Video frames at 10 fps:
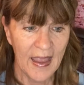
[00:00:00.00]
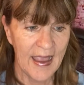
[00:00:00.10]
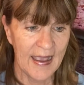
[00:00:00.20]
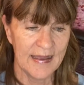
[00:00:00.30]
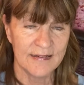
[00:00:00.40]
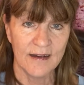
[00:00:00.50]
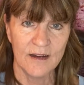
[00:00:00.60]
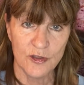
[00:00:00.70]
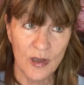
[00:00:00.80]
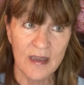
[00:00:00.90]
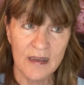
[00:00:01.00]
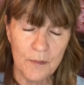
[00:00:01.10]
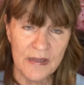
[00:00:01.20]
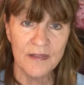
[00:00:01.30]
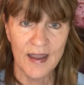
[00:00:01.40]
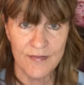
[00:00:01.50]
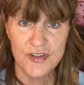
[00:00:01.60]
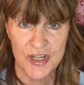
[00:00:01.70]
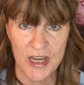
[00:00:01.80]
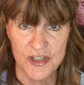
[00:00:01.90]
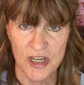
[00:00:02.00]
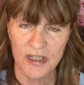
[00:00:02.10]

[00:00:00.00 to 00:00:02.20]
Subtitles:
and it can be life-changing.